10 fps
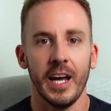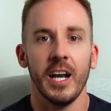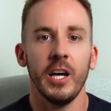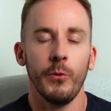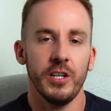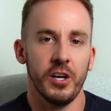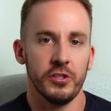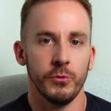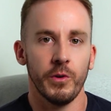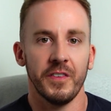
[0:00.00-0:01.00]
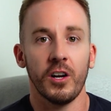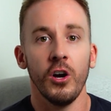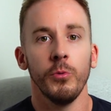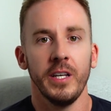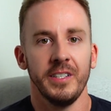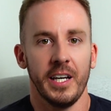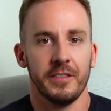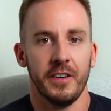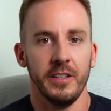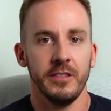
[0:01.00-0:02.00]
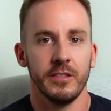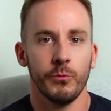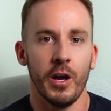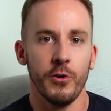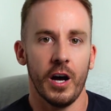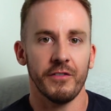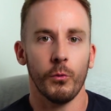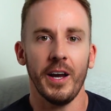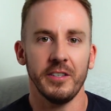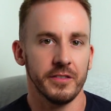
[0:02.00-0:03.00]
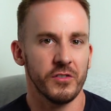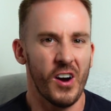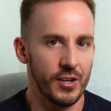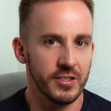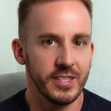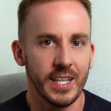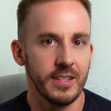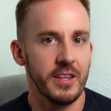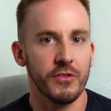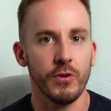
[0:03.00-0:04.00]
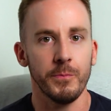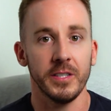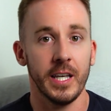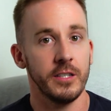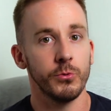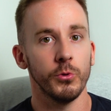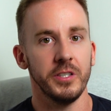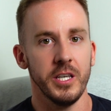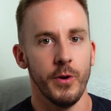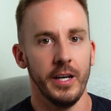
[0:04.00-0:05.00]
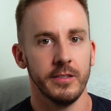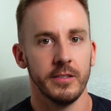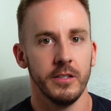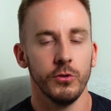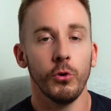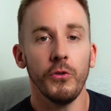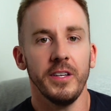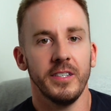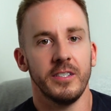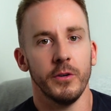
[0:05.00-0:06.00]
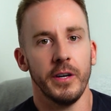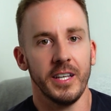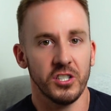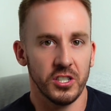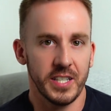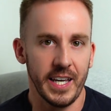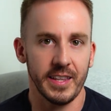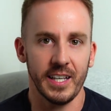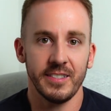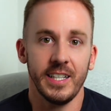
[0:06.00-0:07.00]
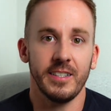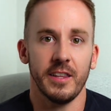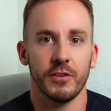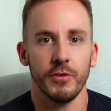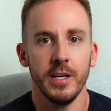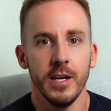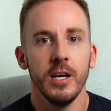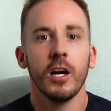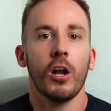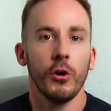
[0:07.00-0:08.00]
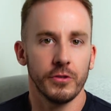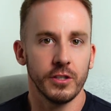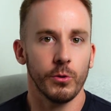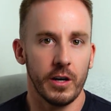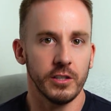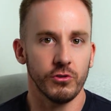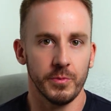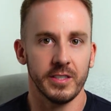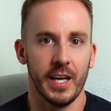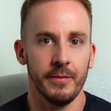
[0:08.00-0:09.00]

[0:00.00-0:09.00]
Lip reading: And like we touched on with the global index funds, where you have a weighting of around 63% towards the US, all this is doing is just taking that 63 closer to 100%.